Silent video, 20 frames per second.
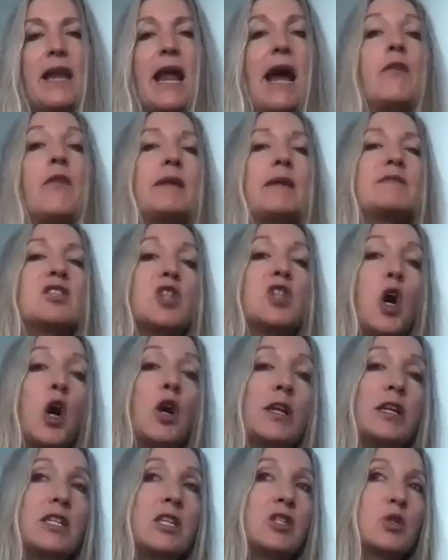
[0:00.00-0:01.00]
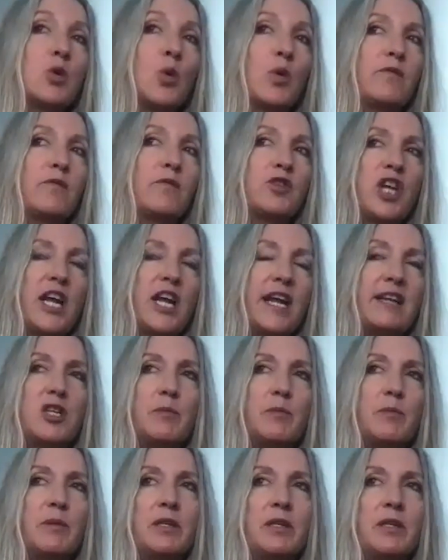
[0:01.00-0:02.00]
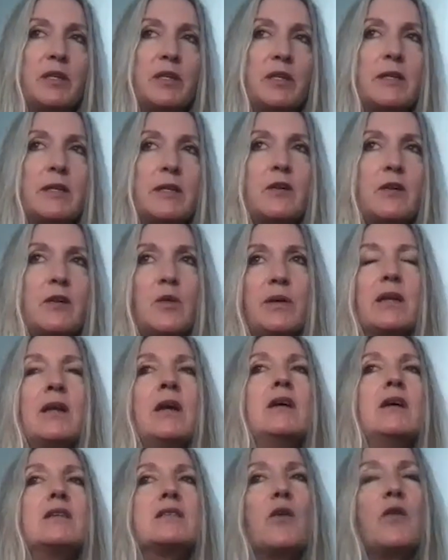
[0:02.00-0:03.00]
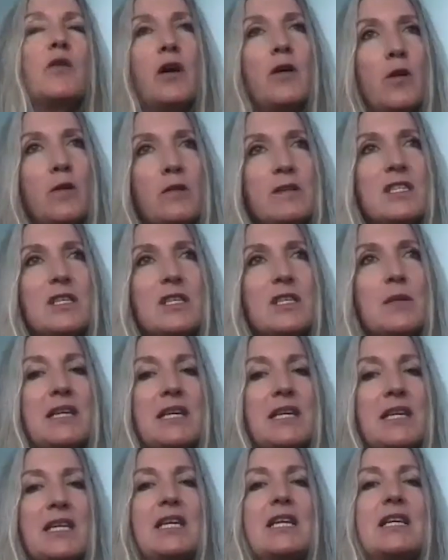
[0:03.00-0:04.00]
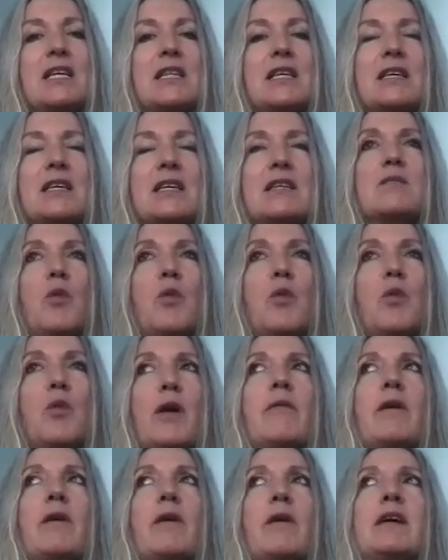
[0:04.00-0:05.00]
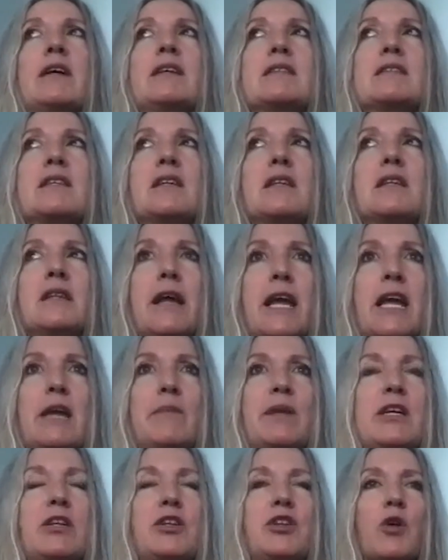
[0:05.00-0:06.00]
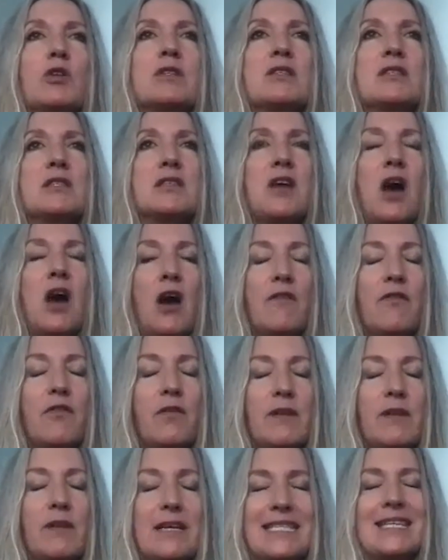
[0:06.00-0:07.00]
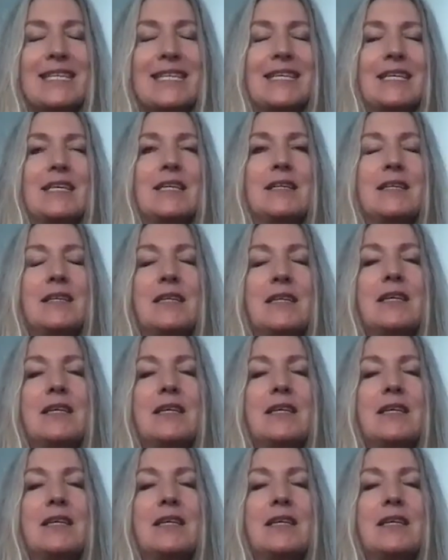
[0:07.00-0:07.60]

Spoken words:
now they've started to sort of change them a little bit. So the ultimate key to this, Moira, is claiming your sovereignty.